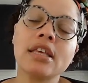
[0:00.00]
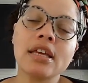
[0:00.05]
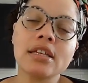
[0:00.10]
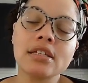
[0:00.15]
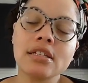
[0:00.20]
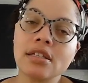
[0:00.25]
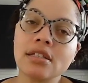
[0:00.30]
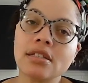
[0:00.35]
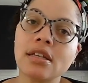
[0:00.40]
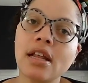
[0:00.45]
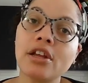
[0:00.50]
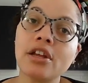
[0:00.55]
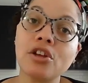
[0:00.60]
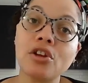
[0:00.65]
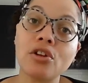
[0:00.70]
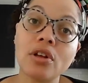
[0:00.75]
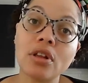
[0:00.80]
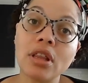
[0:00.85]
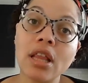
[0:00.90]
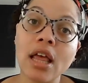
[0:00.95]
that's just not
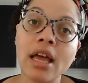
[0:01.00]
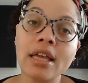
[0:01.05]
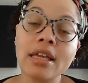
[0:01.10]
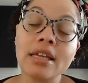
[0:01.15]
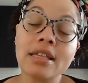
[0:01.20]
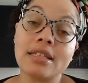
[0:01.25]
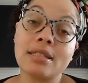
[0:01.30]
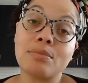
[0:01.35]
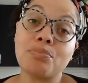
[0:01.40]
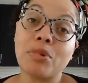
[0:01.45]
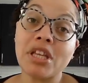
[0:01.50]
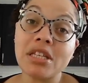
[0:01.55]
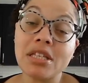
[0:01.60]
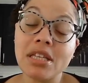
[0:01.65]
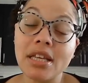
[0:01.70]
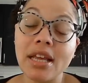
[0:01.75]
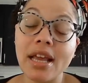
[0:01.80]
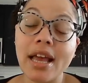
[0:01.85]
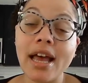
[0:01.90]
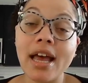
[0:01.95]
your client's
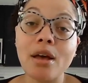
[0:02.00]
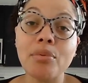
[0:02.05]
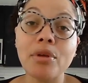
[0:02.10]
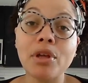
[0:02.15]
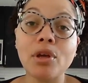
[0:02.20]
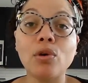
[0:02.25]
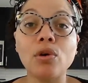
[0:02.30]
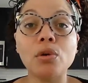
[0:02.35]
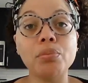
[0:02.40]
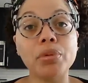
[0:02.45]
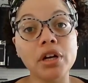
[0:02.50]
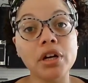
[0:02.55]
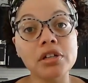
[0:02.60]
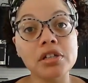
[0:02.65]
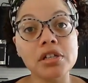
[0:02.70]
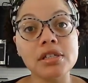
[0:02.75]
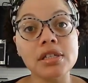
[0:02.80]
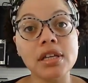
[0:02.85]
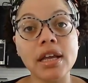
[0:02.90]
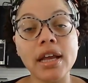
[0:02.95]
spending habit or
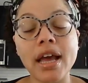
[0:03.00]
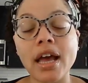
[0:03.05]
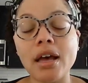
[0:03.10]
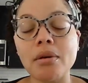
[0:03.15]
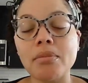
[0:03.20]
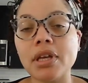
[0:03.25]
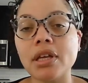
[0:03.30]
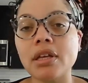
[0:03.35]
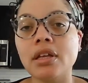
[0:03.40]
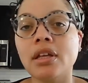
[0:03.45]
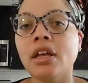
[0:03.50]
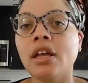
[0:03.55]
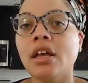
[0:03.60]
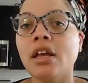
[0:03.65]
purchasing habit.